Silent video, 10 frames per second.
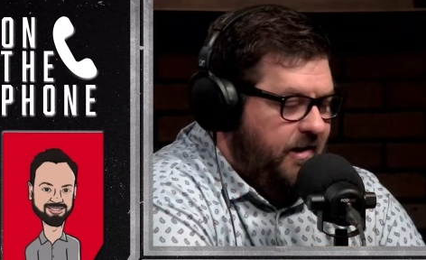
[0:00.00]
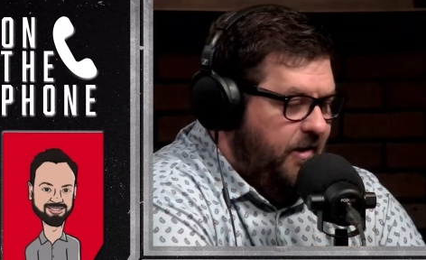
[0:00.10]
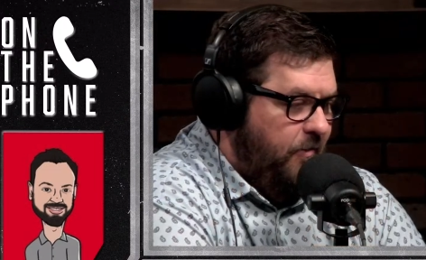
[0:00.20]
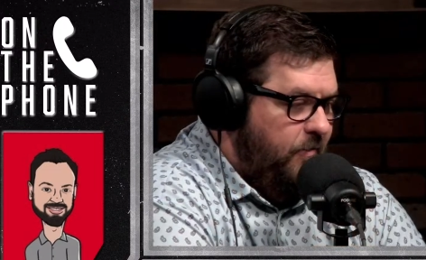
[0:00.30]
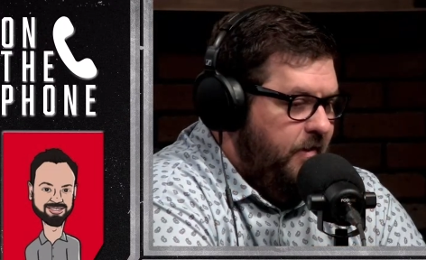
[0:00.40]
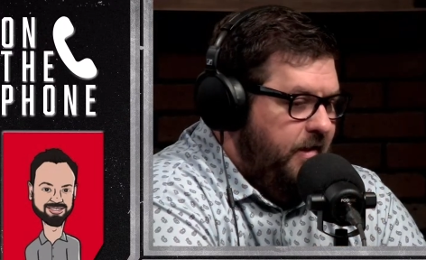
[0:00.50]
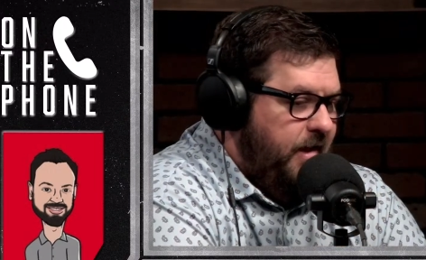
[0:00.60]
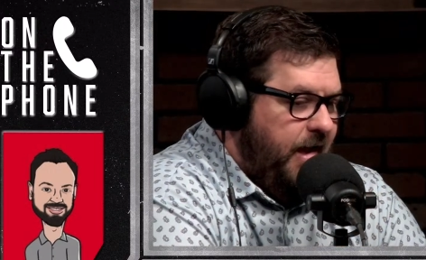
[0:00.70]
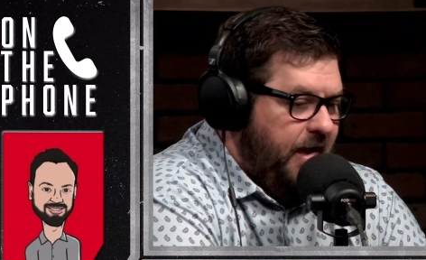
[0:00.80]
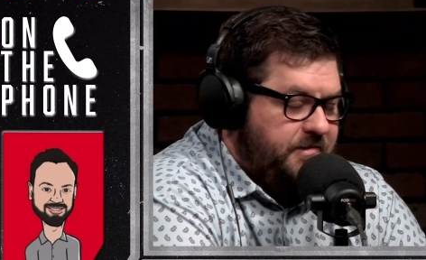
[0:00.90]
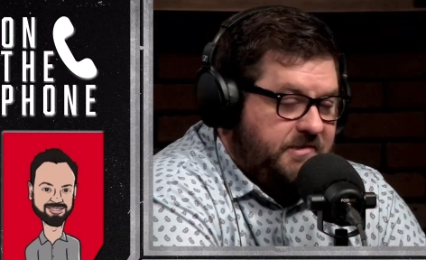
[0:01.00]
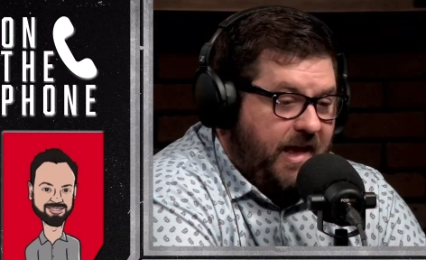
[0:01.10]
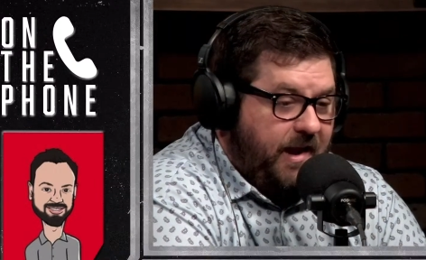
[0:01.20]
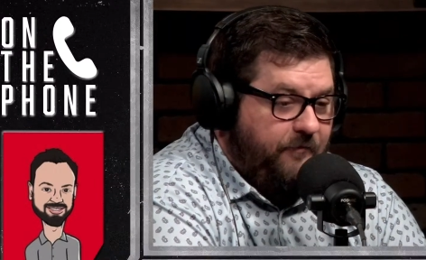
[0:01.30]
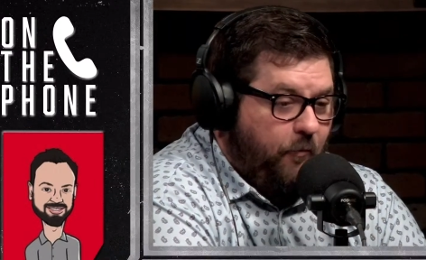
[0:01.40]
Speaker 1: you know,
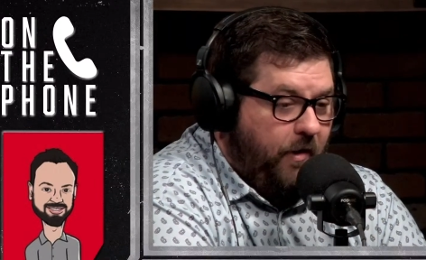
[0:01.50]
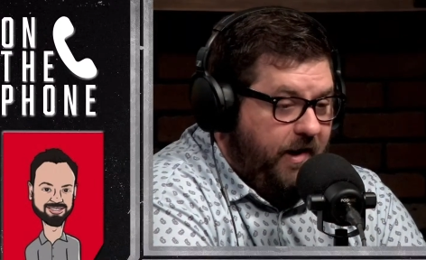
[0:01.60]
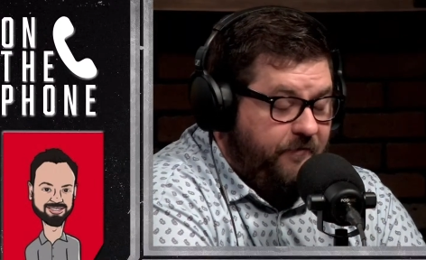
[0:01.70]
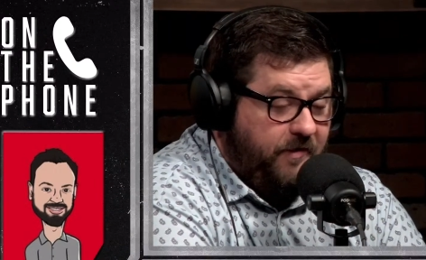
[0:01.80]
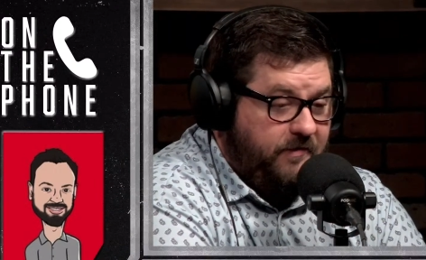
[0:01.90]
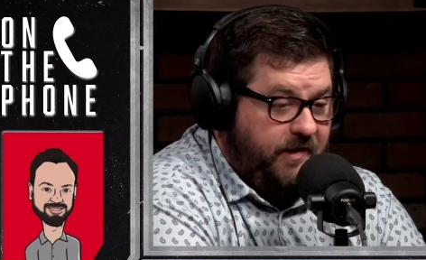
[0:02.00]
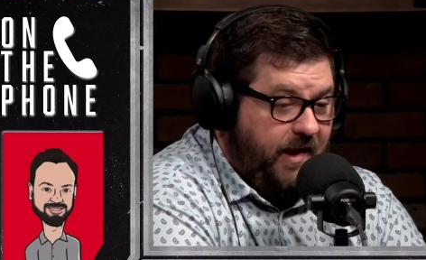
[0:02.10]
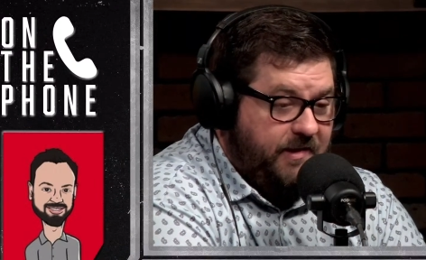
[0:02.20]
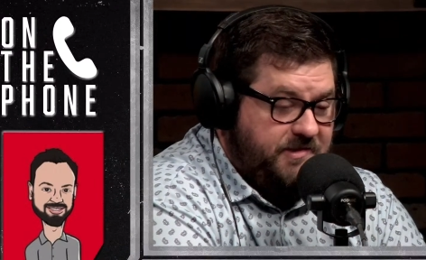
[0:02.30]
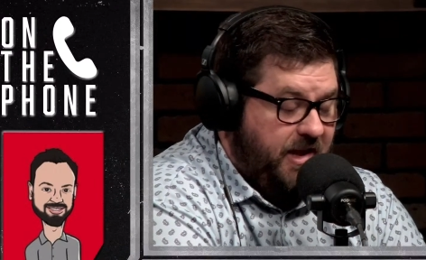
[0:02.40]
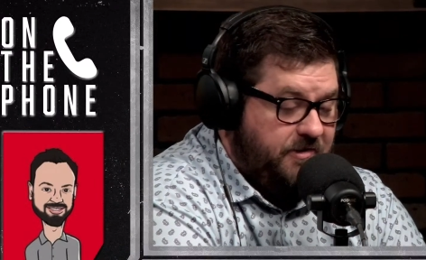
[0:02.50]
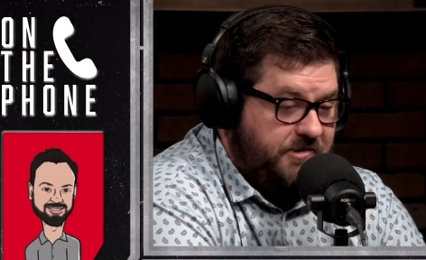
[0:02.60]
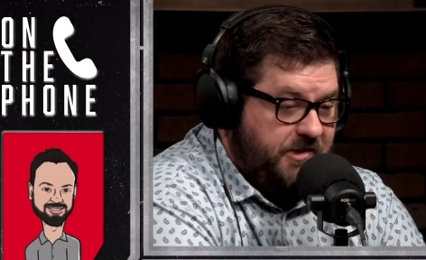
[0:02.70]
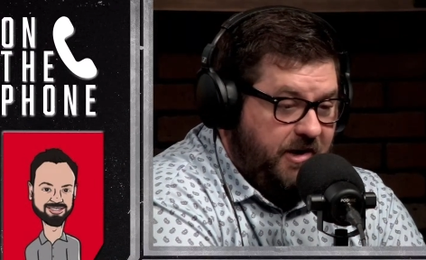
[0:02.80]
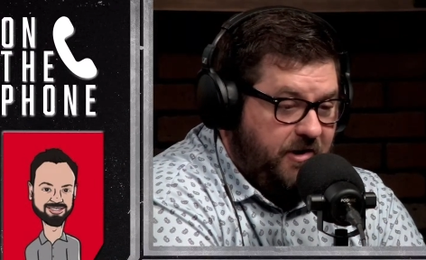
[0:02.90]
outside of whatever Deion
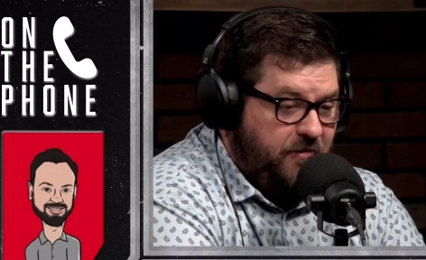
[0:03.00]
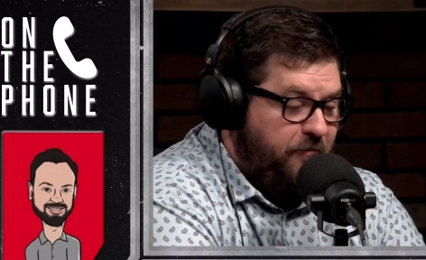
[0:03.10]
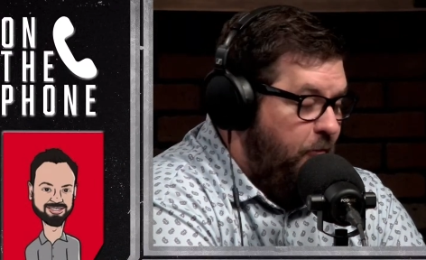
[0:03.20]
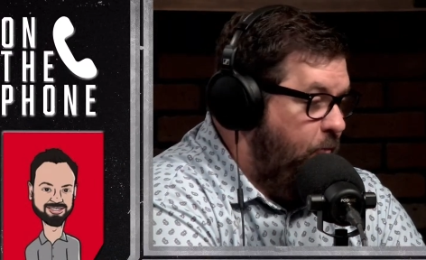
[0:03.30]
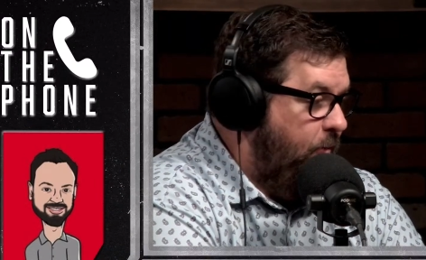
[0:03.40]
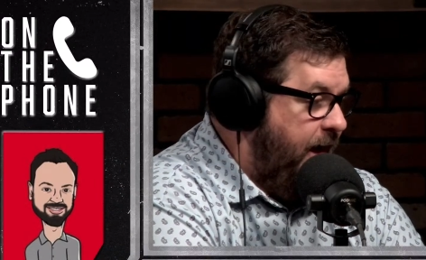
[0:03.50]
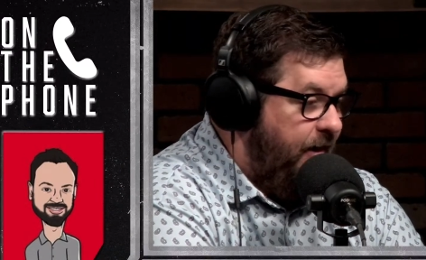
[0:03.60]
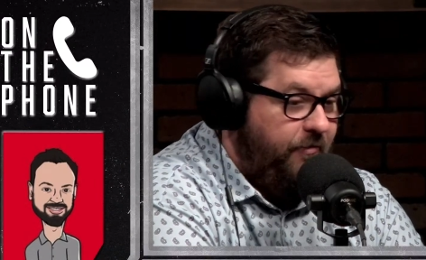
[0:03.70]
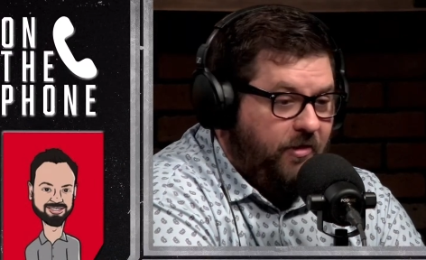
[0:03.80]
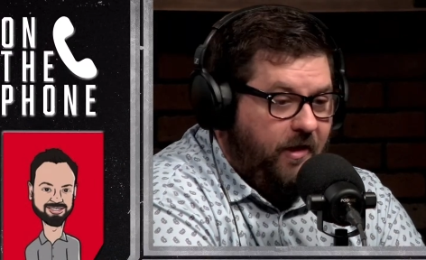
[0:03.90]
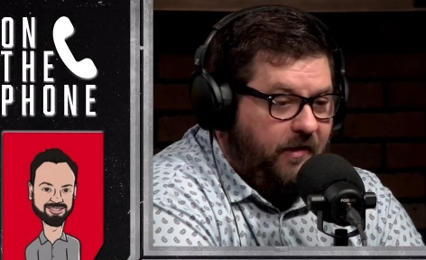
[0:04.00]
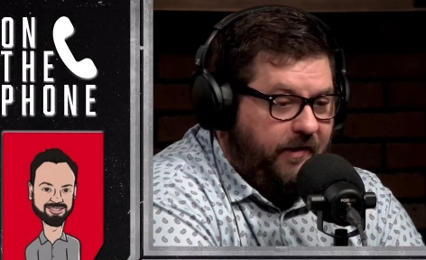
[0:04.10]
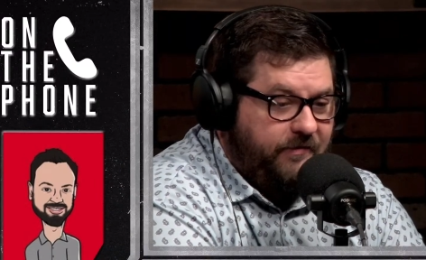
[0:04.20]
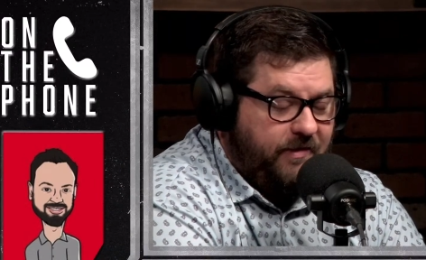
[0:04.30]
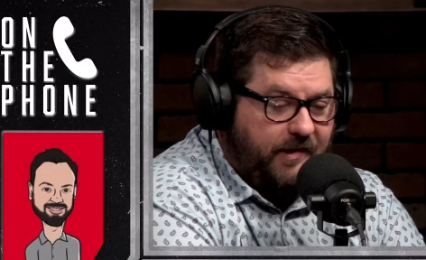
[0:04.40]
Sanders is going to do for however
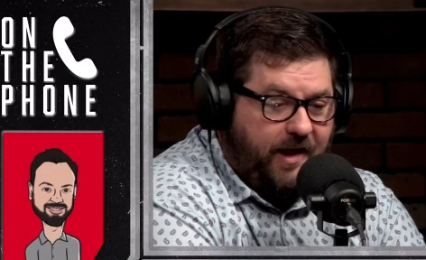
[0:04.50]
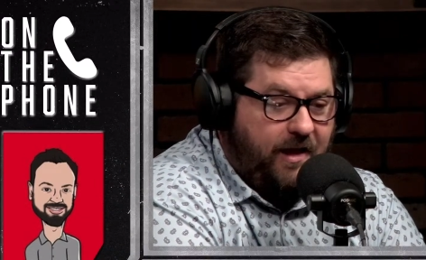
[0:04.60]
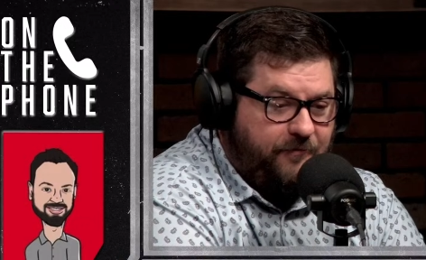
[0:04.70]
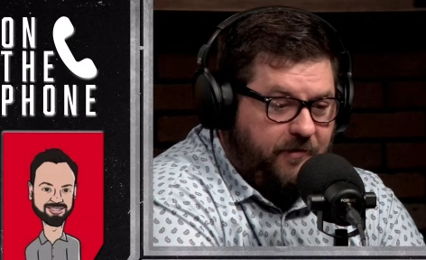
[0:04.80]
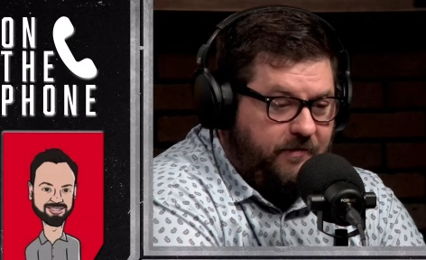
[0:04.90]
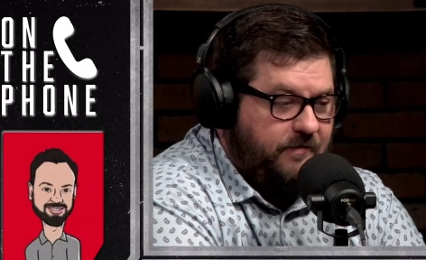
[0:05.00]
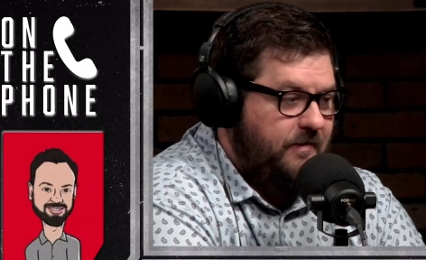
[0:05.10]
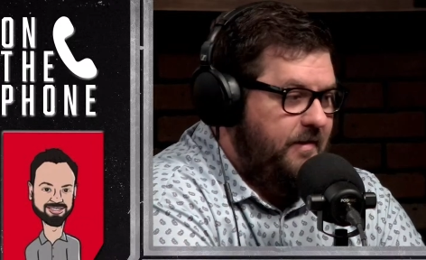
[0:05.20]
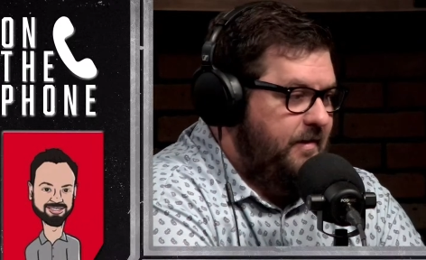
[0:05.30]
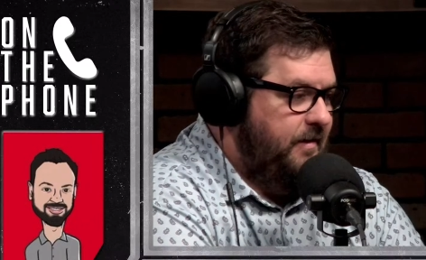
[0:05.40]
long he's in the conference,